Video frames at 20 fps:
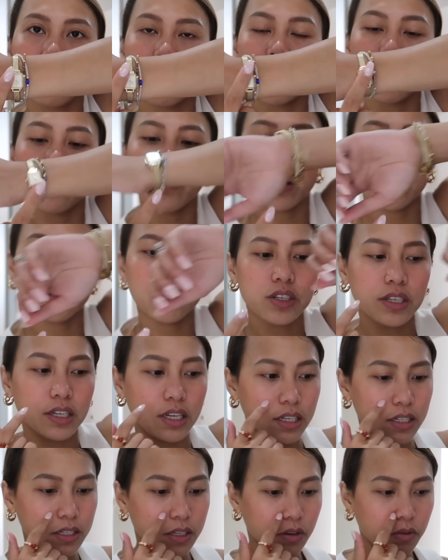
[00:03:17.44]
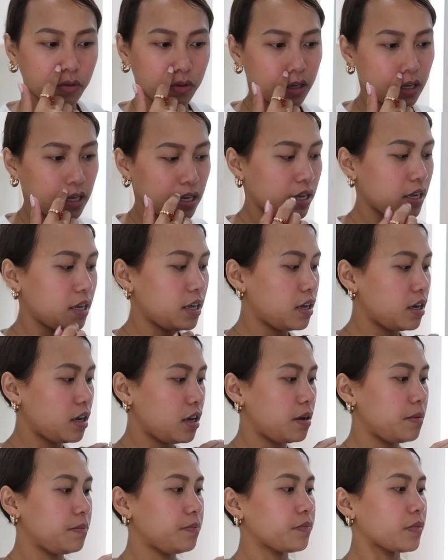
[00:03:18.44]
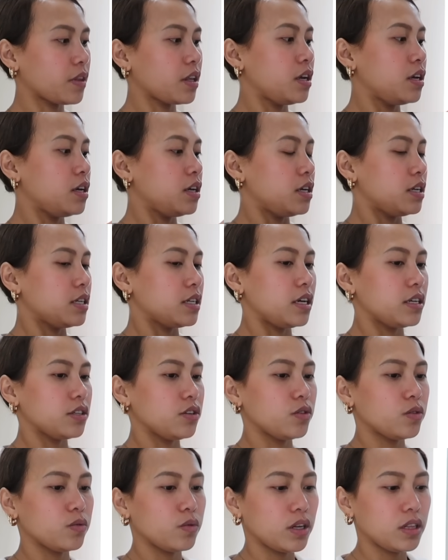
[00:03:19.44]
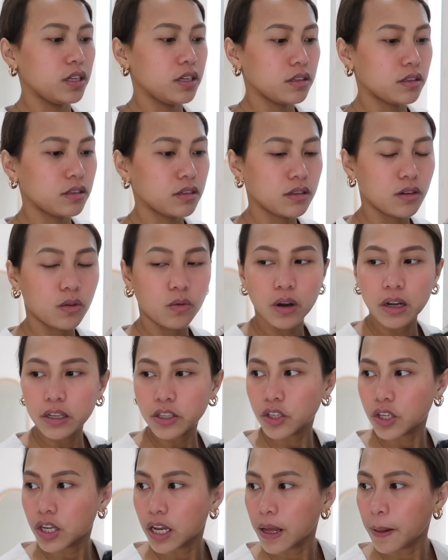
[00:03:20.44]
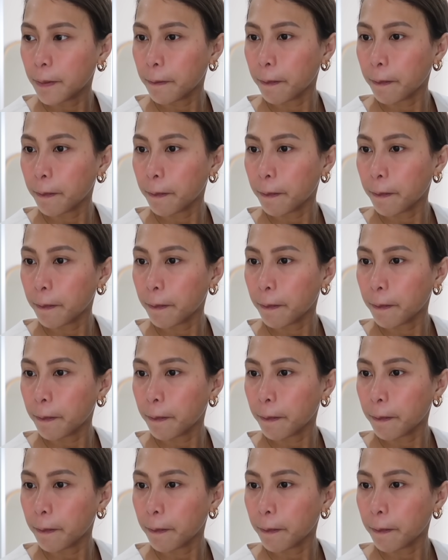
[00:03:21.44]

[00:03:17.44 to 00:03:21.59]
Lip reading: my watch is yung... a new Wellington watch.